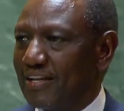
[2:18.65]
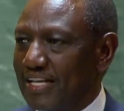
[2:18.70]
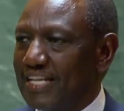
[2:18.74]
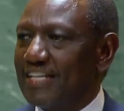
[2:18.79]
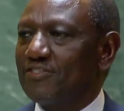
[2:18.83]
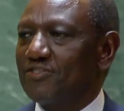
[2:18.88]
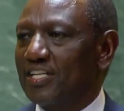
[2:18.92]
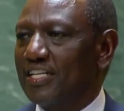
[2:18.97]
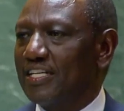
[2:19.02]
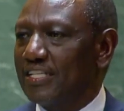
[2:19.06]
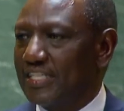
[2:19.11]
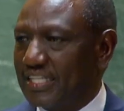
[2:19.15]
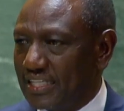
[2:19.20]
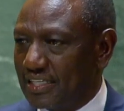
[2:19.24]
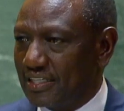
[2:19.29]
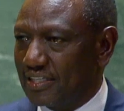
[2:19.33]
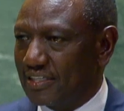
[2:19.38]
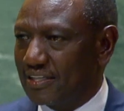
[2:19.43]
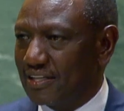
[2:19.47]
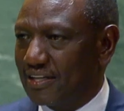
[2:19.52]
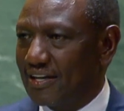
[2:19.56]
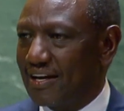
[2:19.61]
is
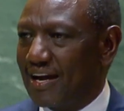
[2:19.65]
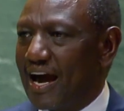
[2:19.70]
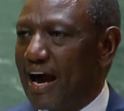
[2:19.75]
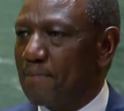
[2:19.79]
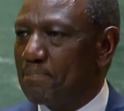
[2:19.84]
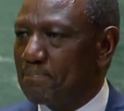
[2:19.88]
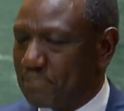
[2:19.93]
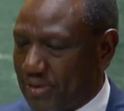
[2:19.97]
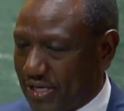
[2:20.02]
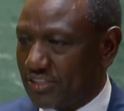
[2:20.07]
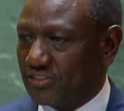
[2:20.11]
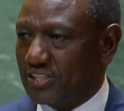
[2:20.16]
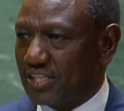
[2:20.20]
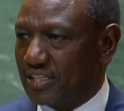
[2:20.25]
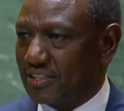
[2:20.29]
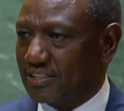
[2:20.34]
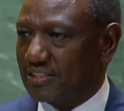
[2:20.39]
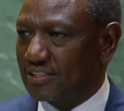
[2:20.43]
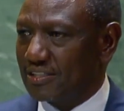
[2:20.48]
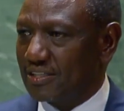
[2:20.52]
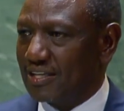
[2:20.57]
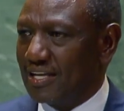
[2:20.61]
indeed a
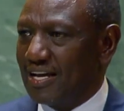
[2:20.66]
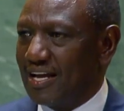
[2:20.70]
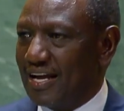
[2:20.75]
present